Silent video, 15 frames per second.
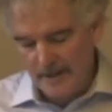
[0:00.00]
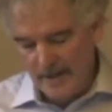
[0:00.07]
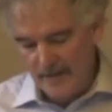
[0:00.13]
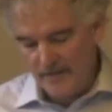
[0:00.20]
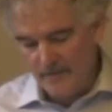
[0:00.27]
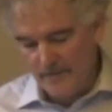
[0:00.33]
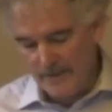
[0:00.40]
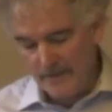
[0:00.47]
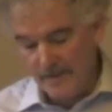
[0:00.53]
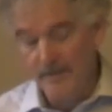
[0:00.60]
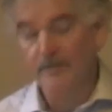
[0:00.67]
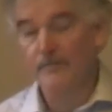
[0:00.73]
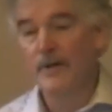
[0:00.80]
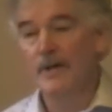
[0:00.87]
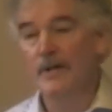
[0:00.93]
and accountability
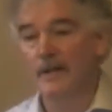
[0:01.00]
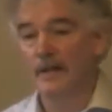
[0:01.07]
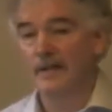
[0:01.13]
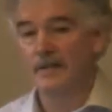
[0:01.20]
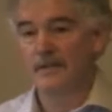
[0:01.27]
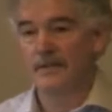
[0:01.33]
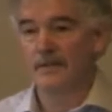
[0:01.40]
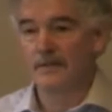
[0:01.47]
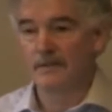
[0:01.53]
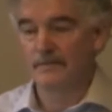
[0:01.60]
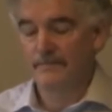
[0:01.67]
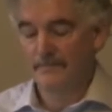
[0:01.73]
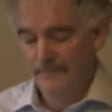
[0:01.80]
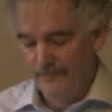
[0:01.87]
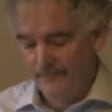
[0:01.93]
that recognise this,
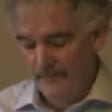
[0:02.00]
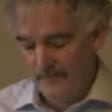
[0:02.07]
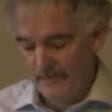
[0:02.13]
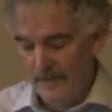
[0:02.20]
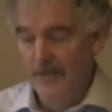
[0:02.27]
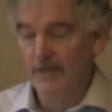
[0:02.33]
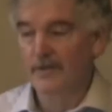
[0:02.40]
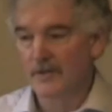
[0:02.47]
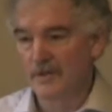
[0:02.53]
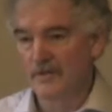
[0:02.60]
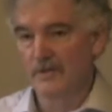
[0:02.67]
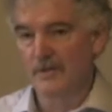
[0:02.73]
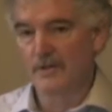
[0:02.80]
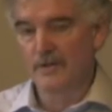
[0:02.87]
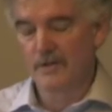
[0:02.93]
making
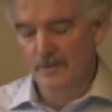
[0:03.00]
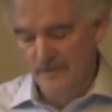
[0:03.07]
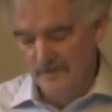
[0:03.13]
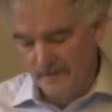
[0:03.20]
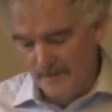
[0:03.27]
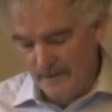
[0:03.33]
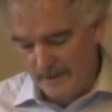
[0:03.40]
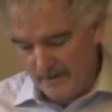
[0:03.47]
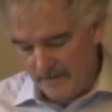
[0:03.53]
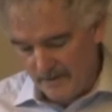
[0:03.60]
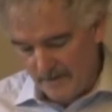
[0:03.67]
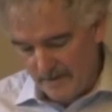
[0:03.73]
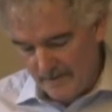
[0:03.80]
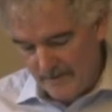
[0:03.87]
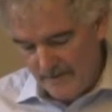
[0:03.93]
decisions in conditions of some
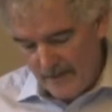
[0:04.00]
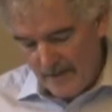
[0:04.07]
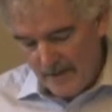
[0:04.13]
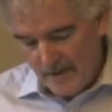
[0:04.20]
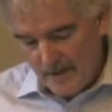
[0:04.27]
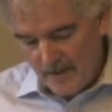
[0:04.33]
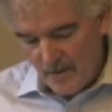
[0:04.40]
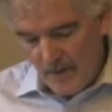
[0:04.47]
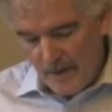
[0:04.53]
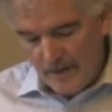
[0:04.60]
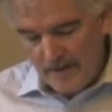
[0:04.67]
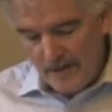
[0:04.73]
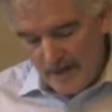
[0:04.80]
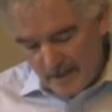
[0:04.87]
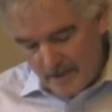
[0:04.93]
ignorance. So while
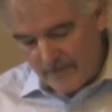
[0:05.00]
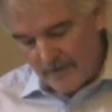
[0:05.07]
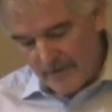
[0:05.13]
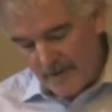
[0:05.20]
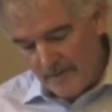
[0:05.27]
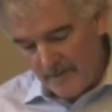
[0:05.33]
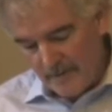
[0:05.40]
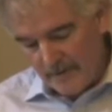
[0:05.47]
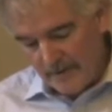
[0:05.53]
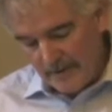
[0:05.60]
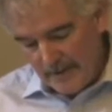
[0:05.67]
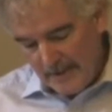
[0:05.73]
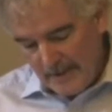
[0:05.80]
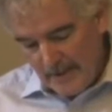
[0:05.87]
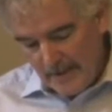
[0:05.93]
NICE, for example,
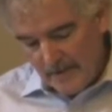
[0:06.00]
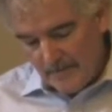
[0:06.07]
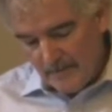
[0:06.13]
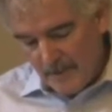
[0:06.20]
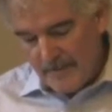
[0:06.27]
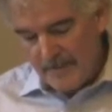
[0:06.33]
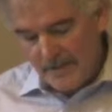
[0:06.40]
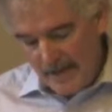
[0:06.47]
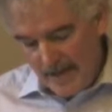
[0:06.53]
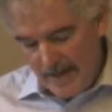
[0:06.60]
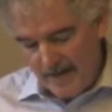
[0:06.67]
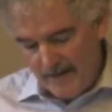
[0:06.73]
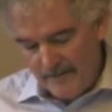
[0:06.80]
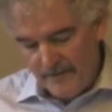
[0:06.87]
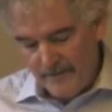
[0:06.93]
must
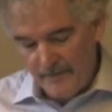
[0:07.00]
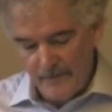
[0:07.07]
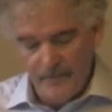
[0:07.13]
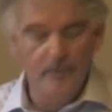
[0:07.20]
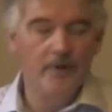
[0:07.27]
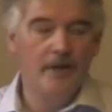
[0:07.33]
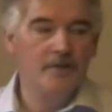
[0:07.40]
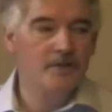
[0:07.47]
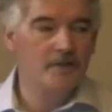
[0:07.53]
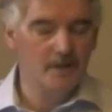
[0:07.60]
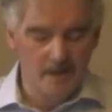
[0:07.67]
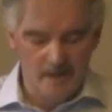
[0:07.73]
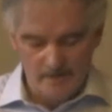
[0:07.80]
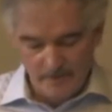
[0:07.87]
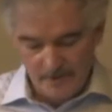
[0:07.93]
have, through
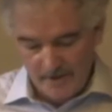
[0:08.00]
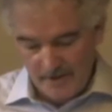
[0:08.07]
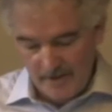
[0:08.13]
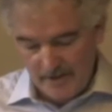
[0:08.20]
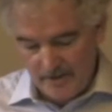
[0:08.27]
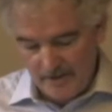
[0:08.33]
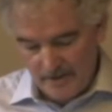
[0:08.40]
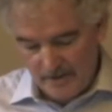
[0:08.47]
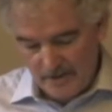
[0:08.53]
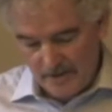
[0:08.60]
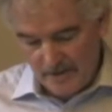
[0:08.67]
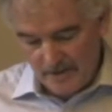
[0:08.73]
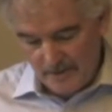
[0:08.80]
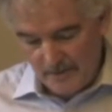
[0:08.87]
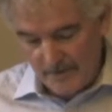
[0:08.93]
HTA
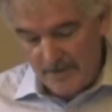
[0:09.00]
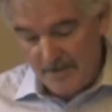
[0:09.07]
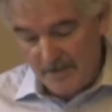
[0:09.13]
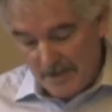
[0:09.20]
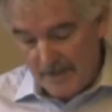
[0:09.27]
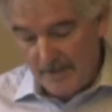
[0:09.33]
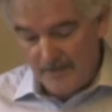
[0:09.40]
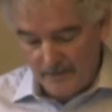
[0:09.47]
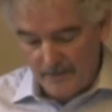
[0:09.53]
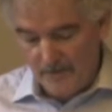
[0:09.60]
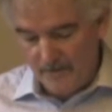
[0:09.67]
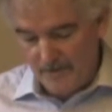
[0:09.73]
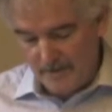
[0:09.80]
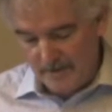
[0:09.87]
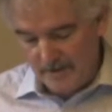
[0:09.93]
procedures, it must seek through those
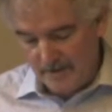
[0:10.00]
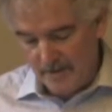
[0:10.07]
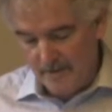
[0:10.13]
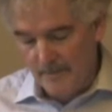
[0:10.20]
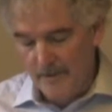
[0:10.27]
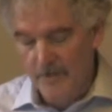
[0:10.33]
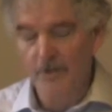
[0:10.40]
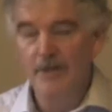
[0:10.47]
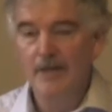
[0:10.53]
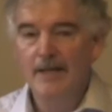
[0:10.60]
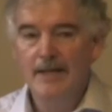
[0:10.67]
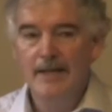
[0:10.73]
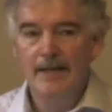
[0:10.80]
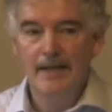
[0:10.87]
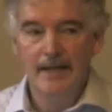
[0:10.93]
procedures as much
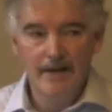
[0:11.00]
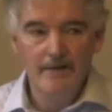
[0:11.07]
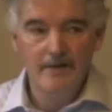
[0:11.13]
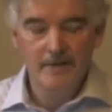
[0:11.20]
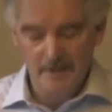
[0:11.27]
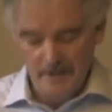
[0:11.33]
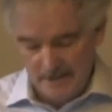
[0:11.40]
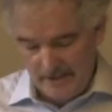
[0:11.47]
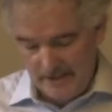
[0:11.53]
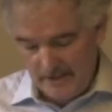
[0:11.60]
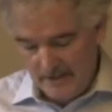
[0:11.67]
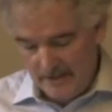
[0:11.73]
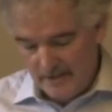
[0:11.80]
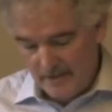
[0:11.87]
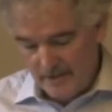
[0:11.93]
clarity
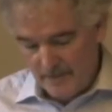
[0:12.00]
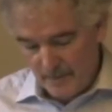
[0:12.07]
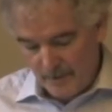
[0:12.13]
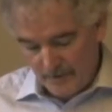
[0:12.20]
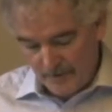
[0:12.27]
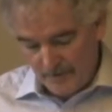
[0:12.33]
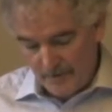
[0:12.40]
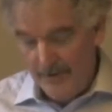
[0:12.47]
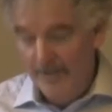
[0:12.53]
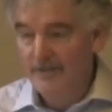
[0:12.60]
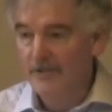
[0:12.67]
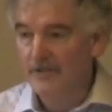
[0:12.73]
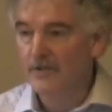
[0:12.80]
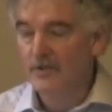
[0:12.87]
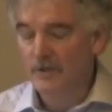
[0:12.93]
as possible,
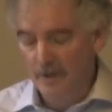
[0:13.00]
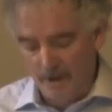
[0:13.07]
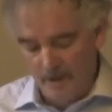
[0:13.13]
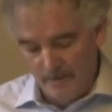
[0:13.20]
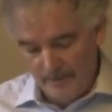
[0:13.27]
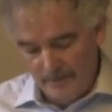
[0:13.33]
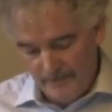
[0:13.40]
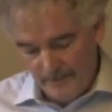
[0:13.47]
that's its job,